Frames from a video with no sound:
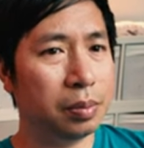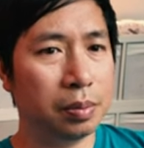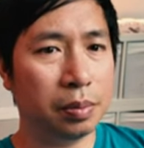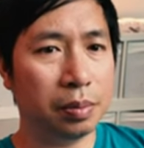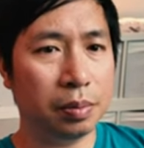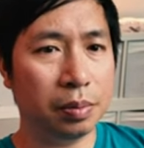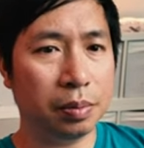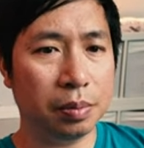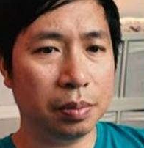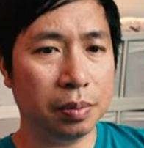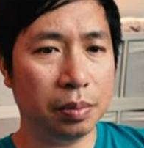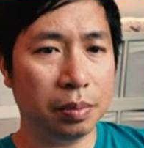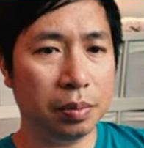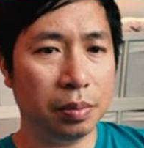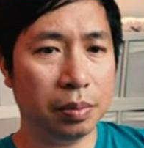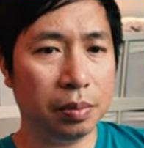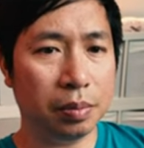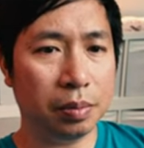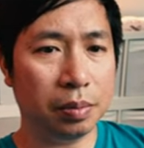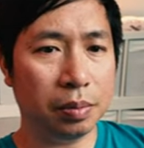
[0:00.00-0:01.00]

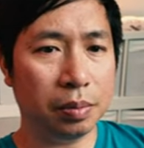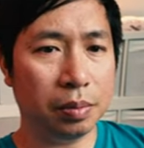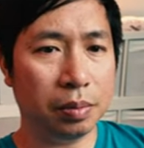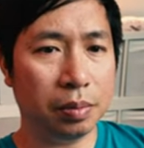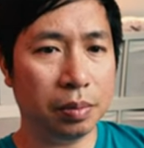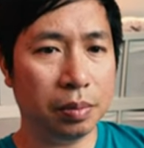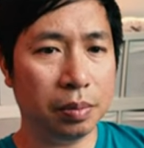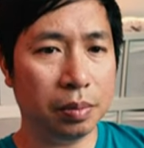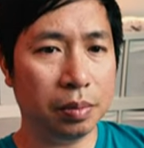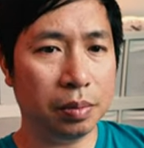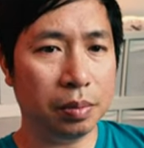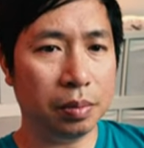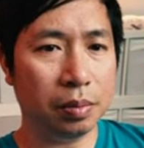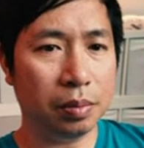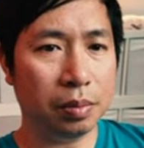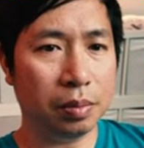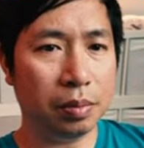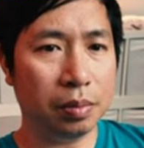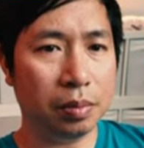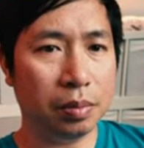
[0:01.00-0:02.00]

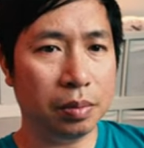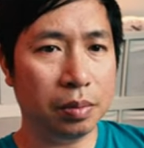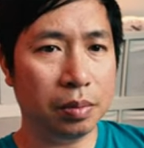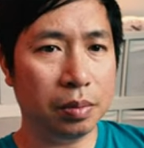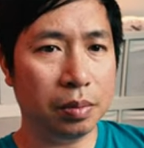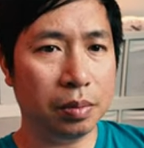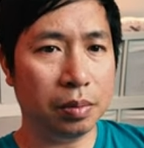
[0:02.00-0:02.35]
(silence)